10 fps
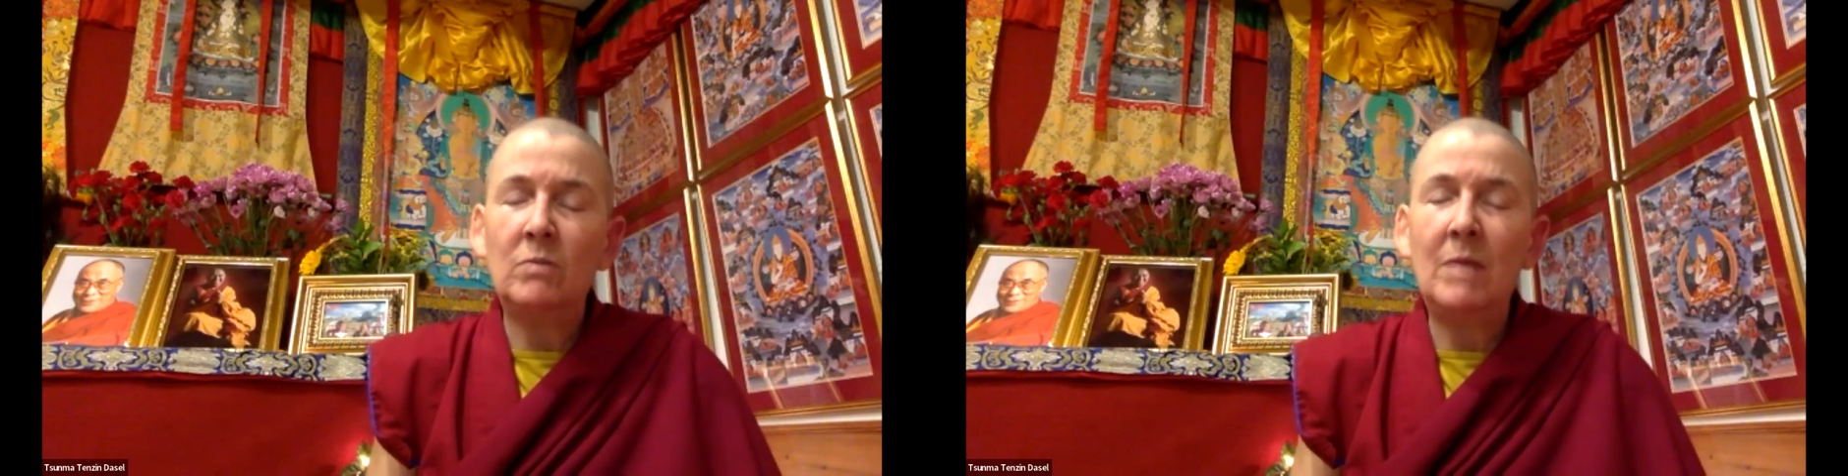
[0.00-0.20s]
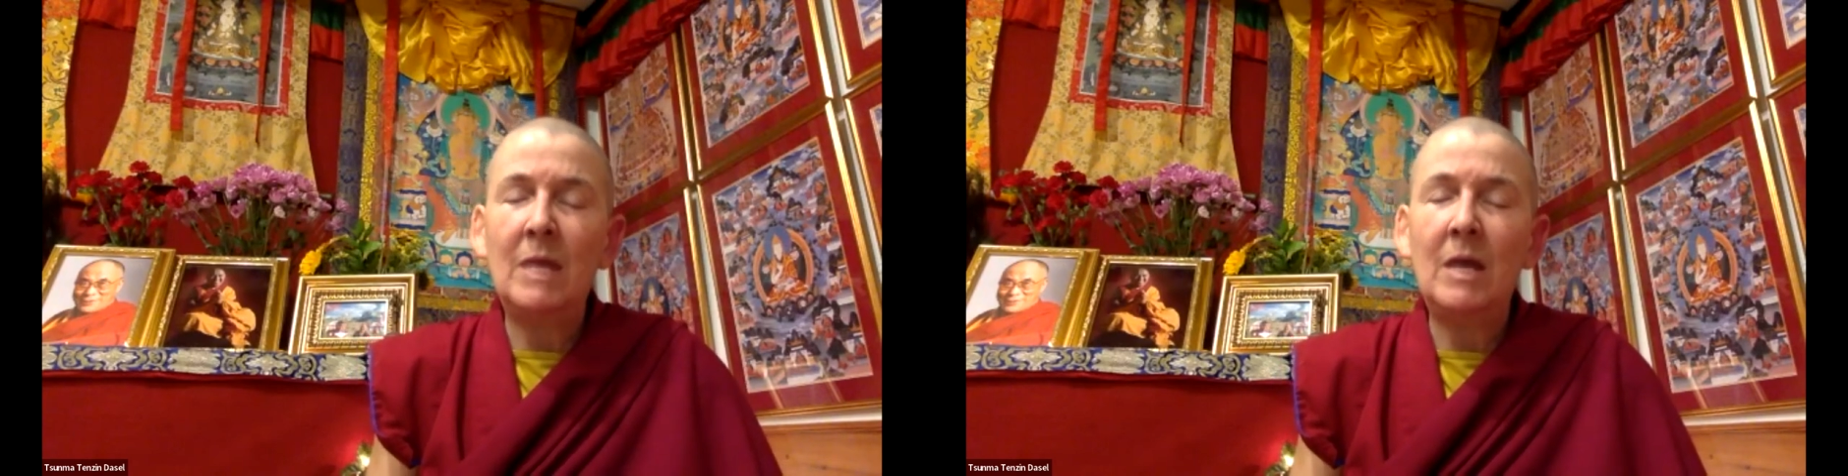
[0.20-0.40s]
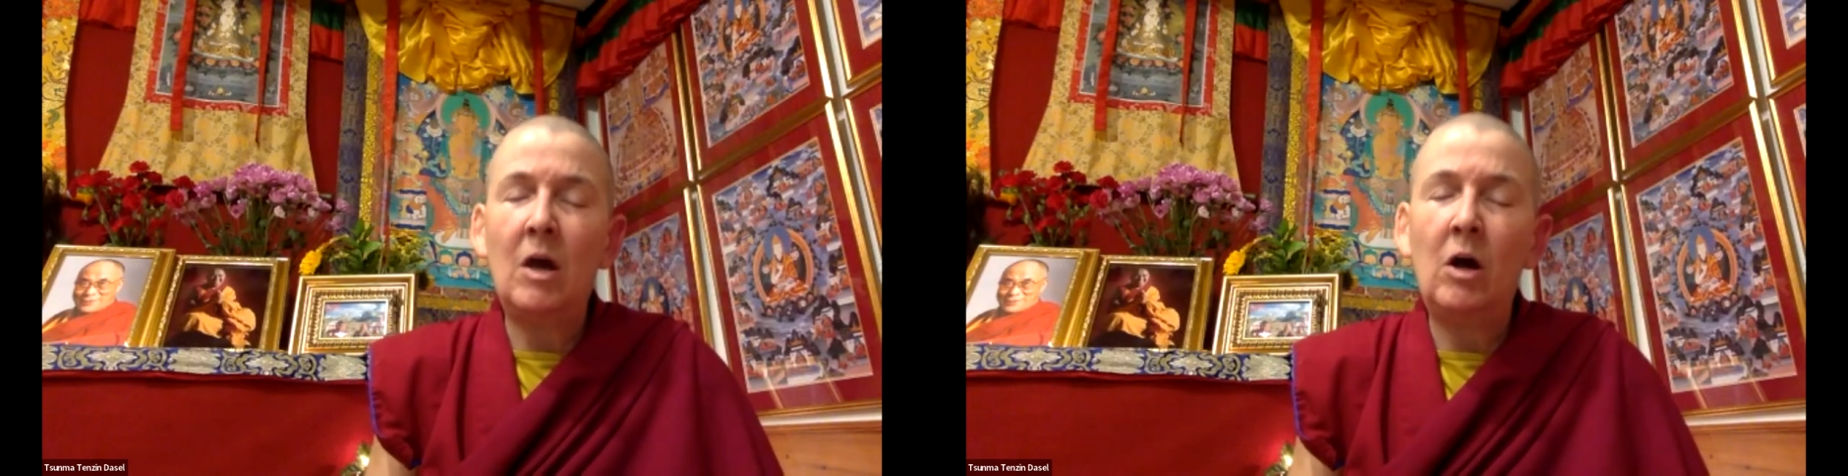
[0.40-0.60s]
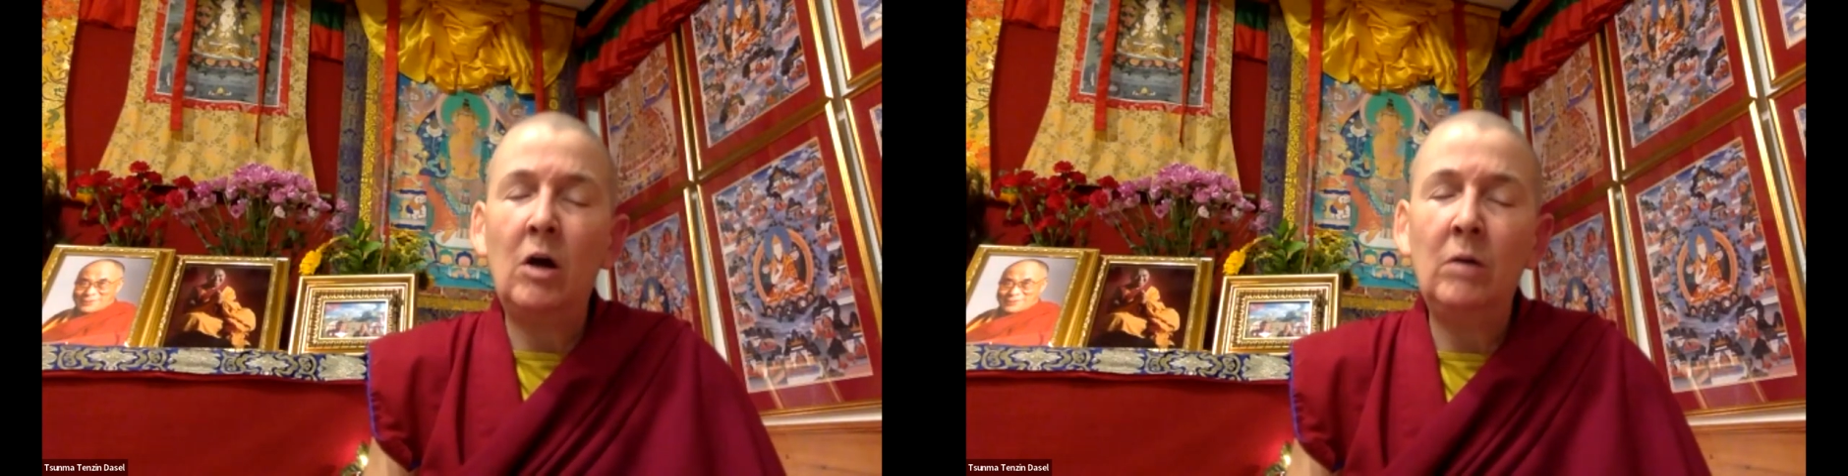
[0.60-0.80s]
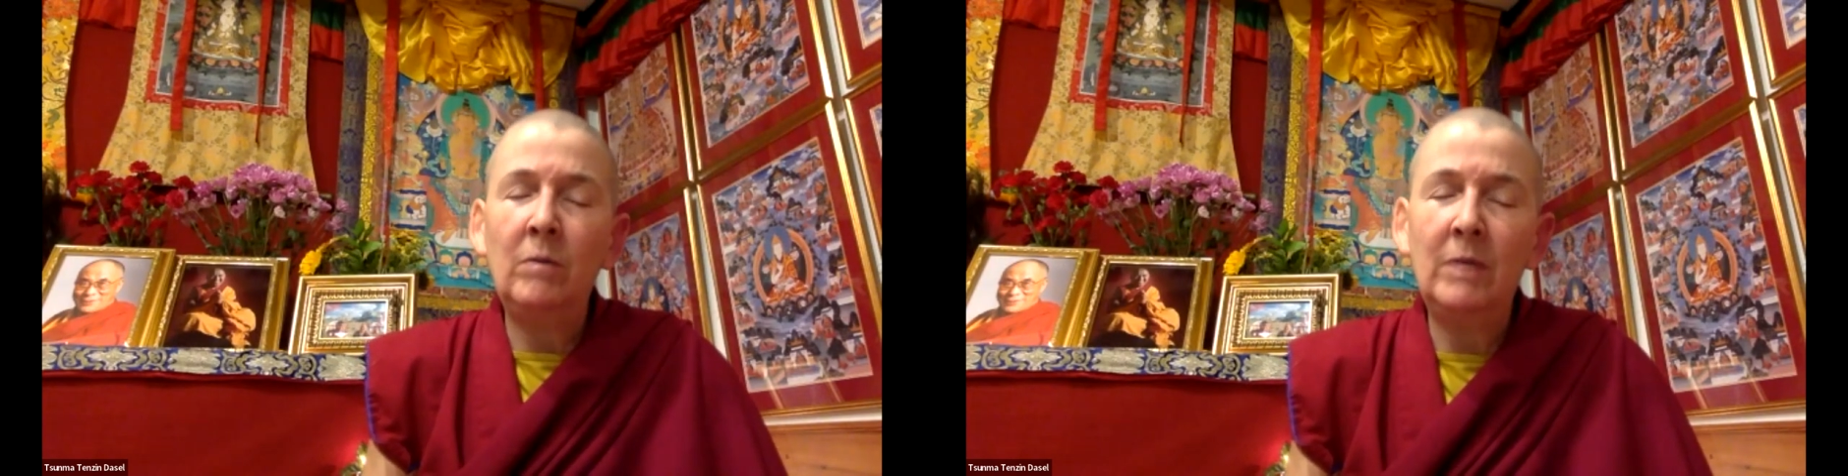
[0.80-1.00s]
May
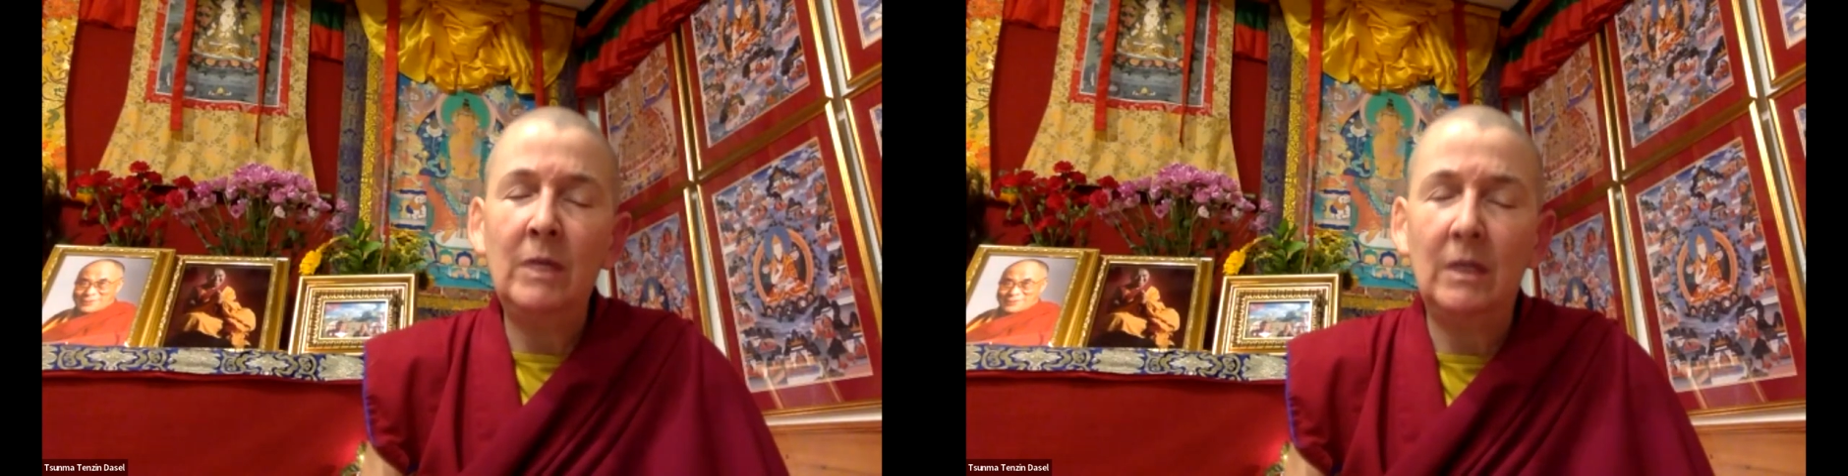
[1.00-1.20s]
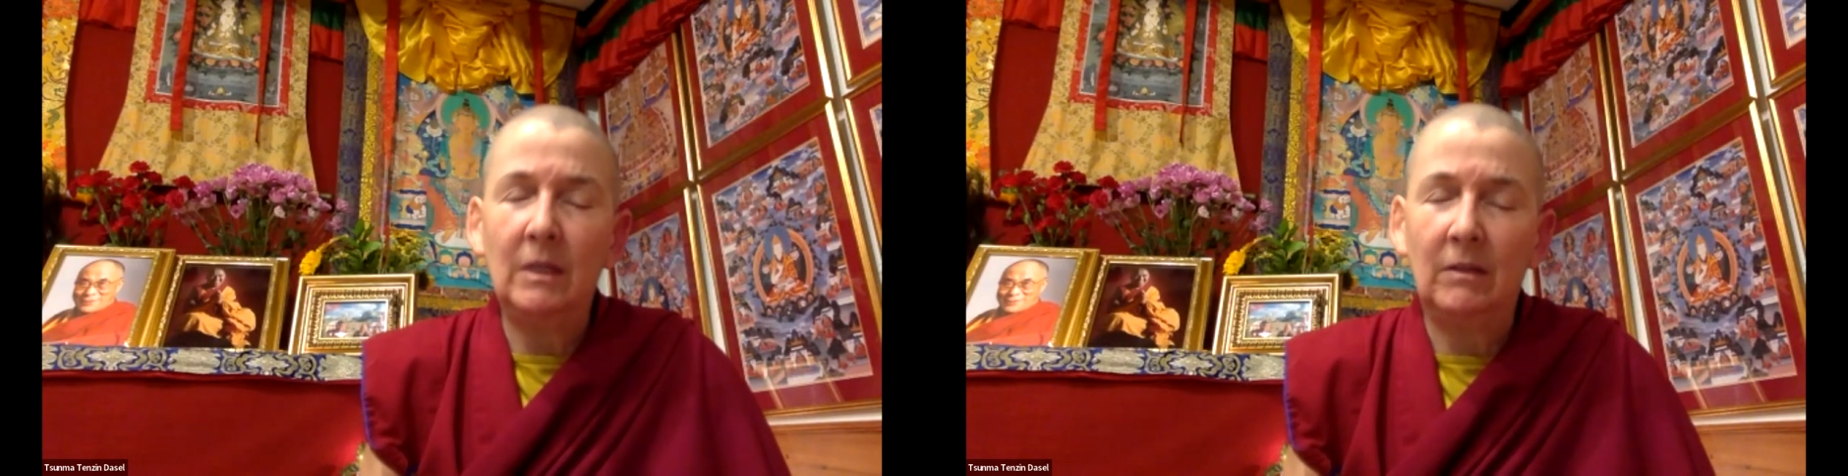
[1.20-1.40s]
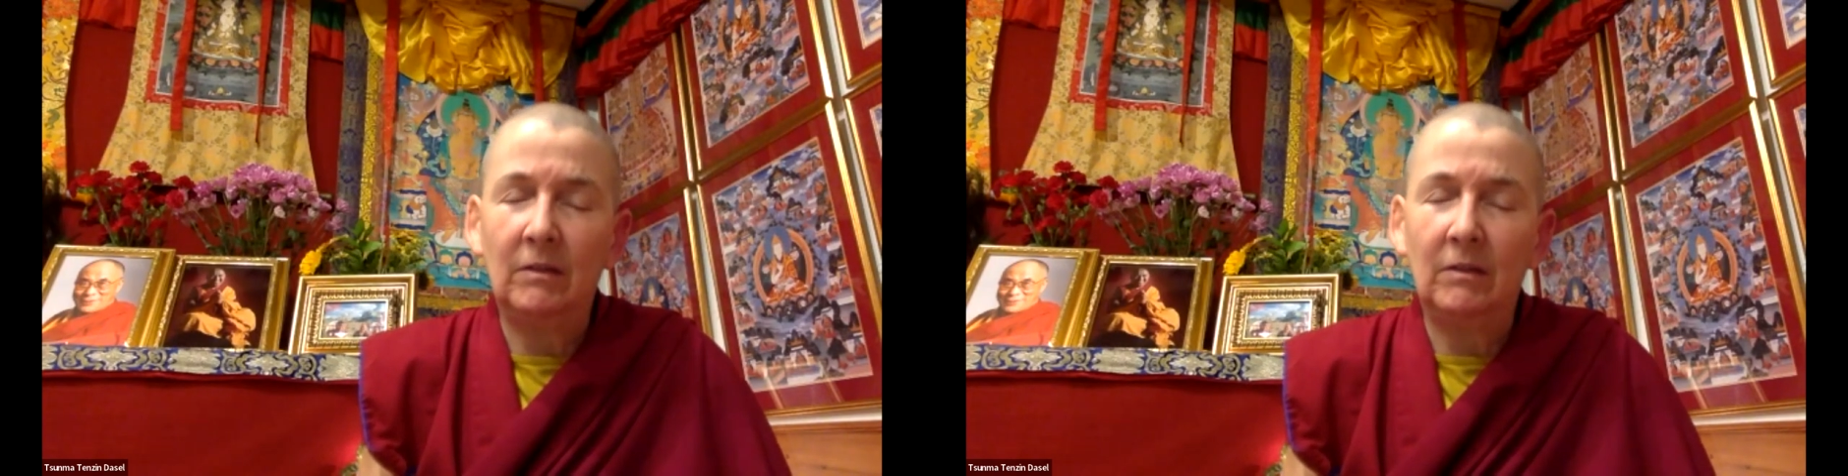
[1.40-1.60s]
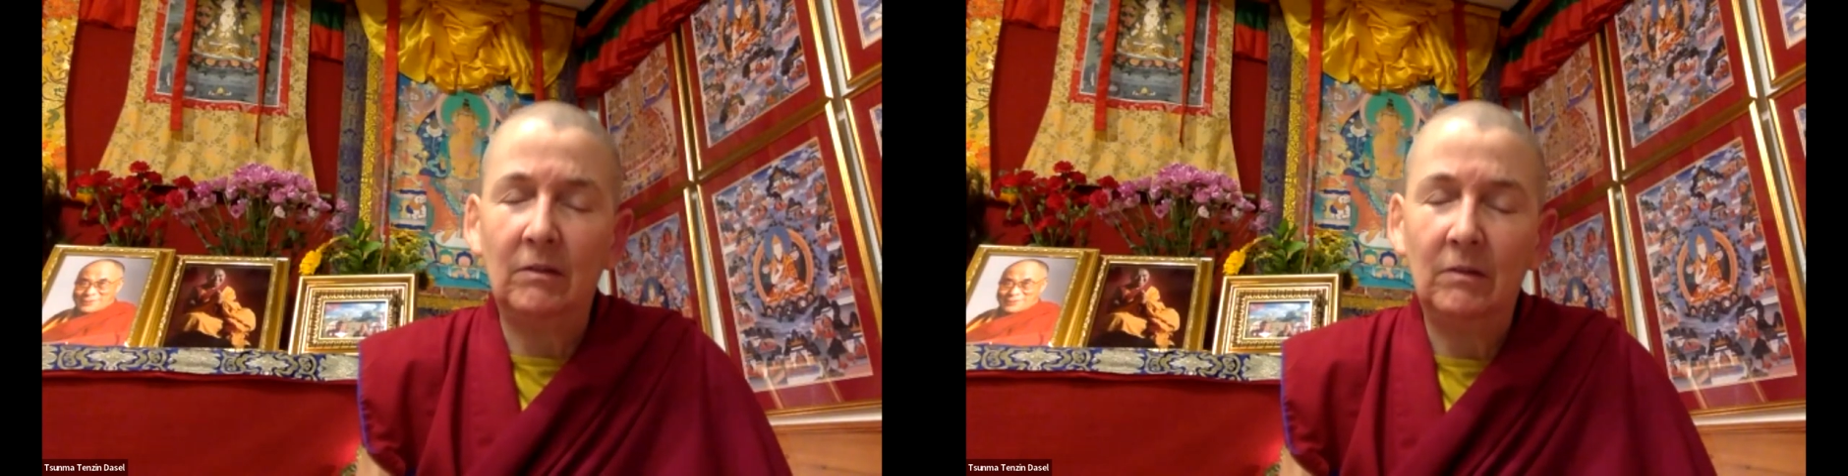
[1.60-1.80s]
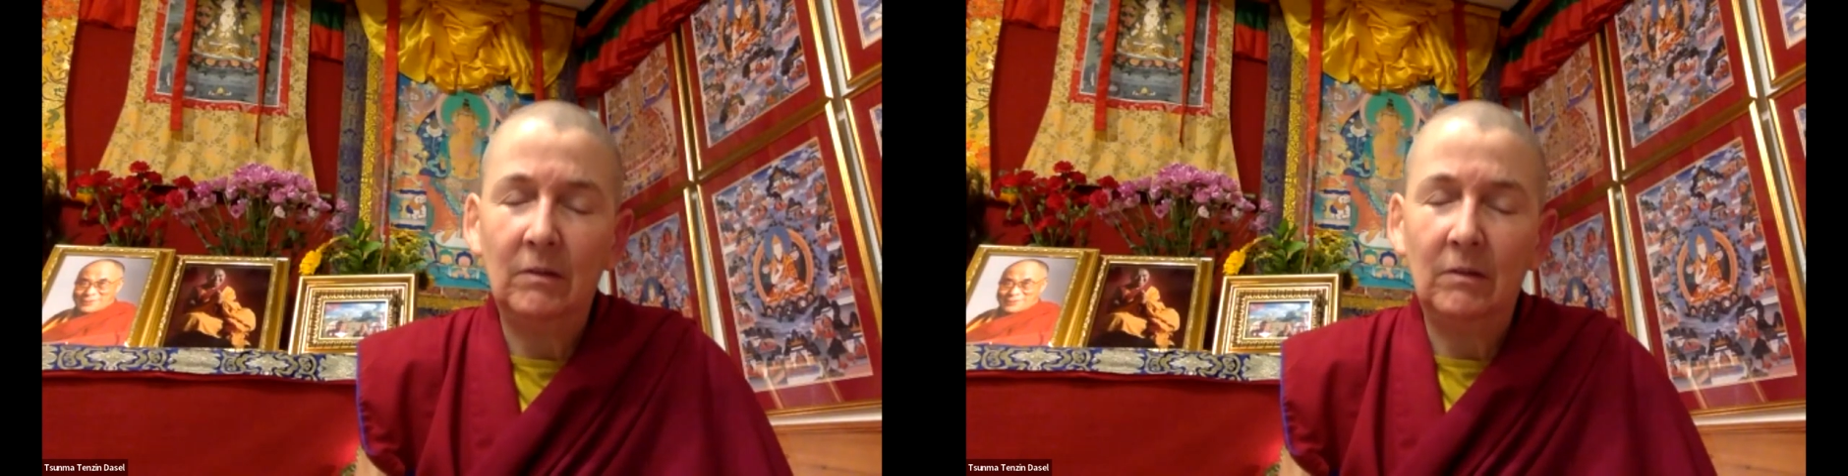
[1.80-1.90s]
all beings